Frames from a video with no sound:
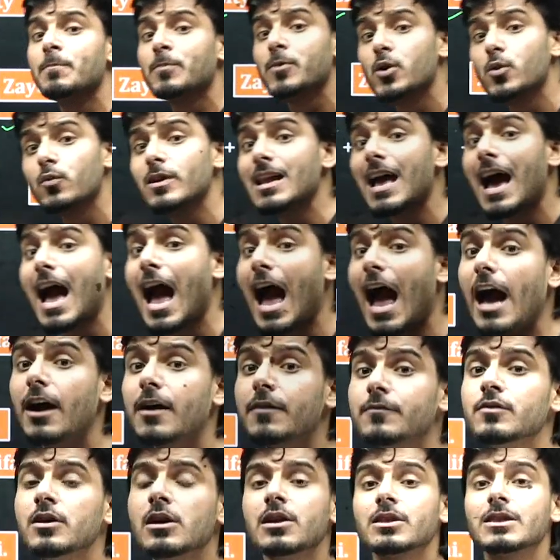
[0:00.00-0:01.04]
you will
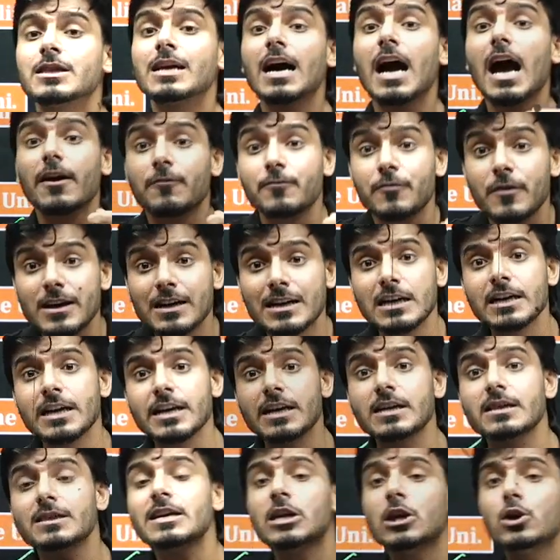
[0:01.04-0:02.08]
have the faculty that